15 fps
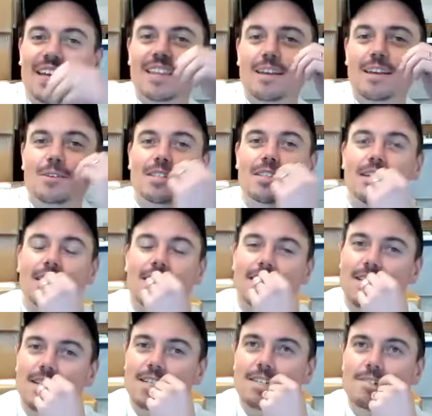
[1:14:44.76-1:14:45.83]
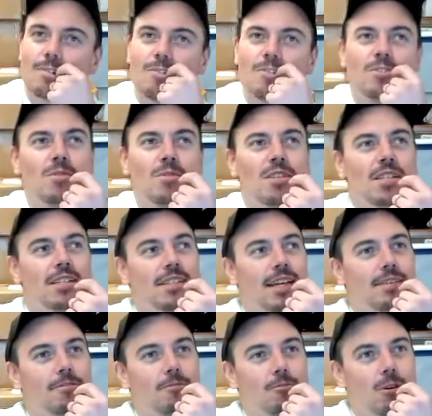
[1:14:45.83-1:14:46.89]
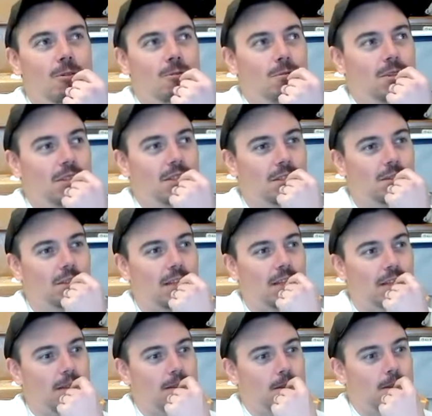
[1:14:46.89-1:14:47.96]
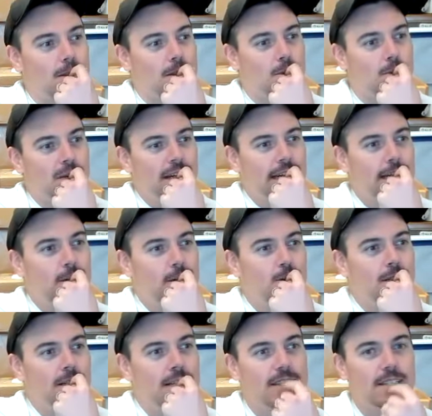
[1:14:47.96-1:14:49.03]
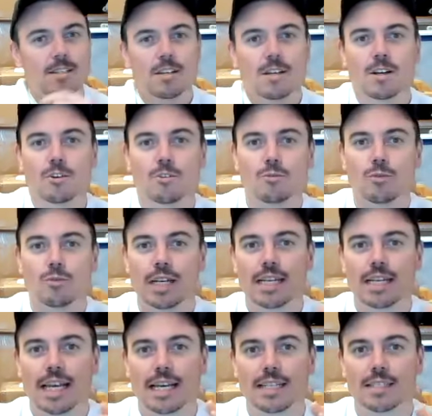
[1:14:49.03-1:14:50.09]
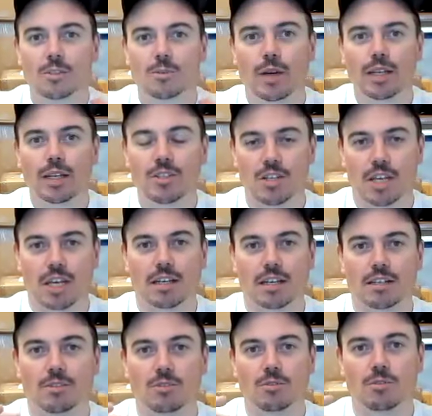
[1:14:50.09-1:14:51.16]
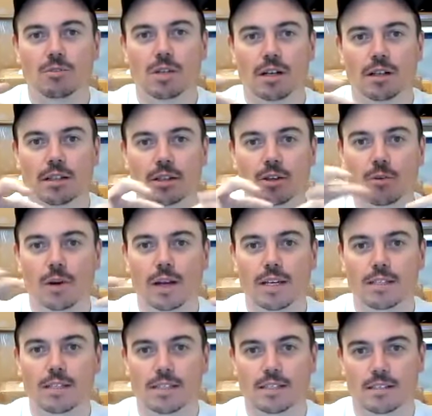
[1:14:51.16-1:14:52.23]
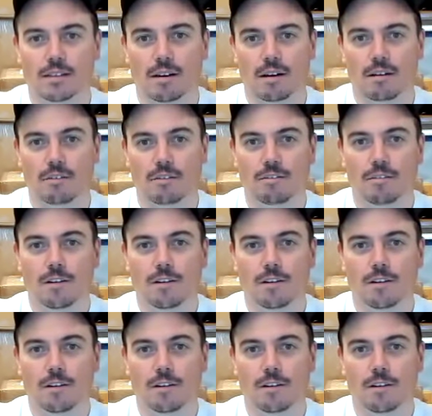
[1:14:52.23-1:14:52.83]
it was the, what was the one that Dave Grohl was using? We had all like relay switching and all kind of crazy stuff.